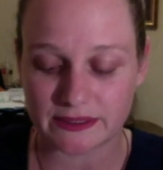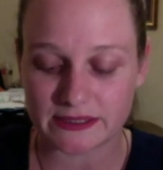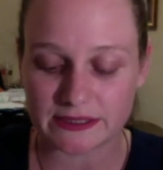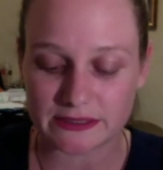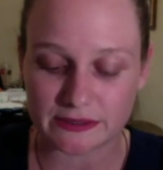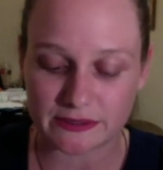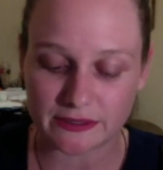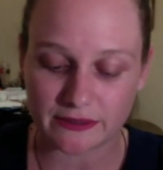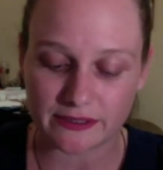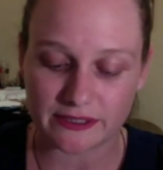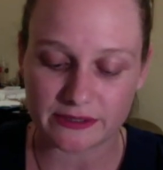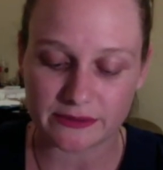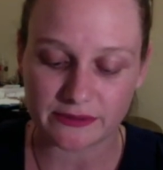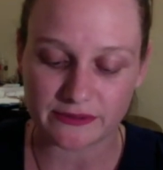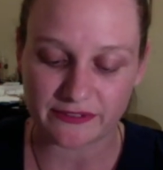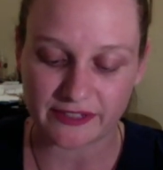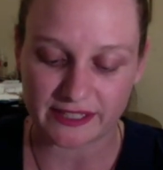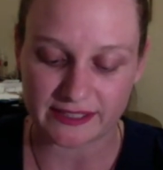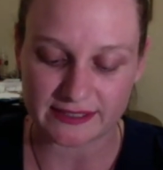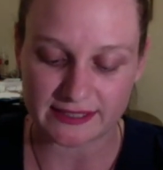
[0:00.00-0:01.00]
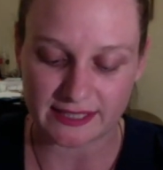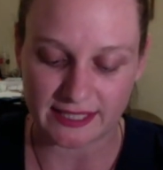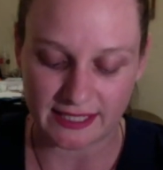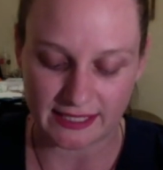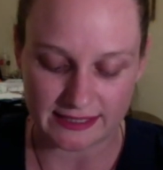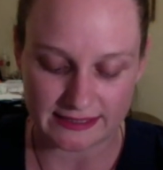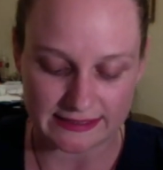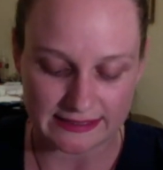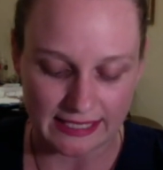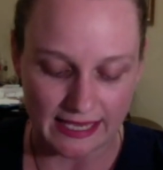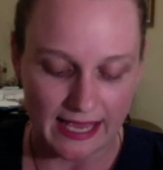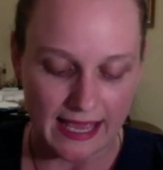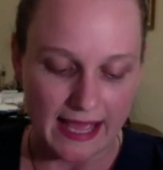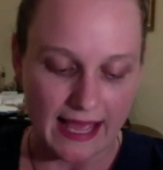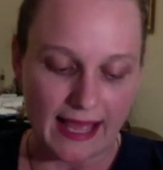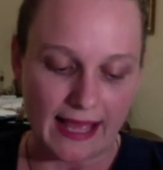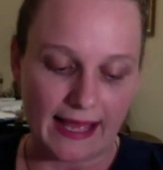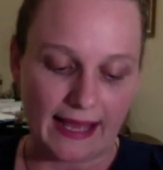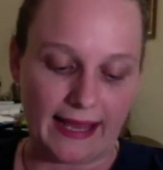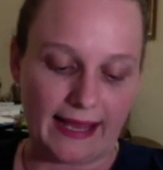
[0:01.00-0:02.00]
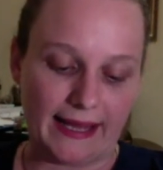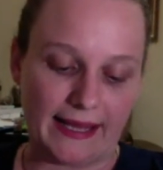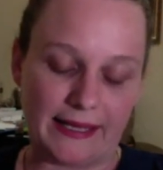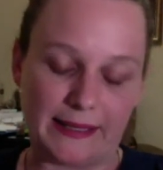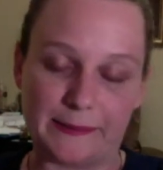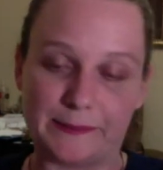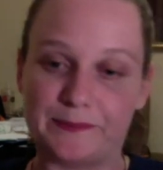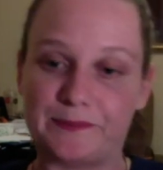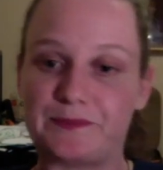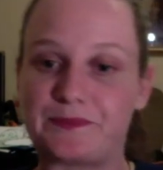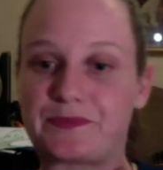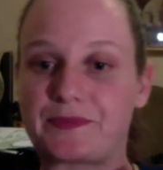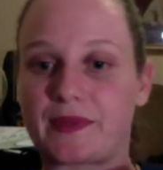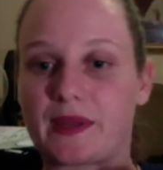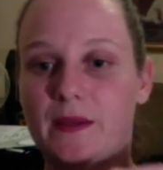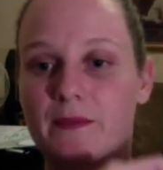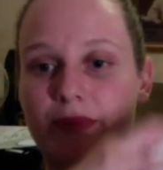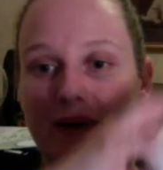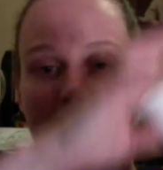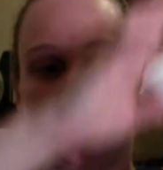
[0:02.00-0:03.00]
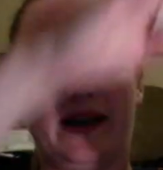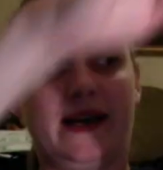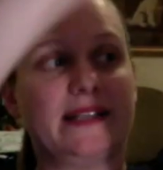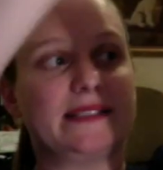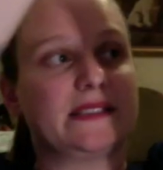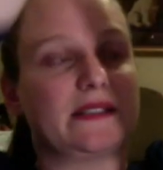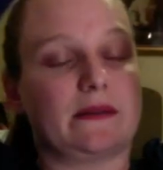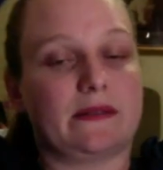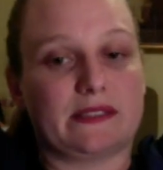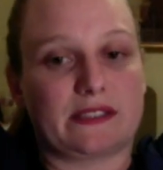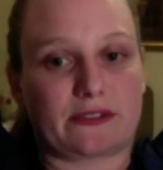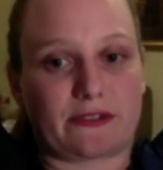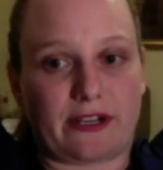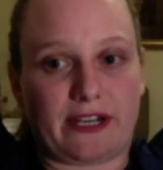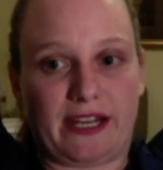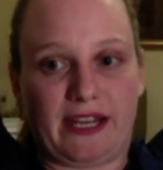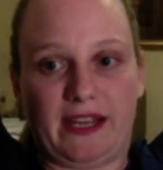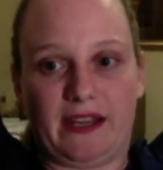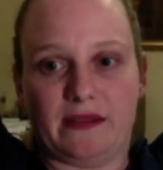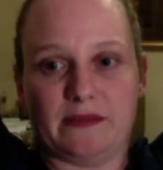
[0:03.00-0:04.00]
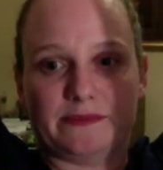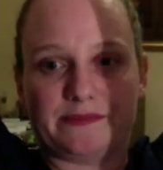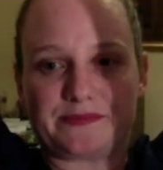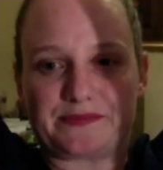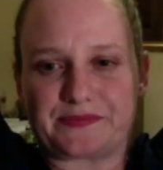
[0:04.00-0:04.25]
it's not going to affect things. But as I was gridding,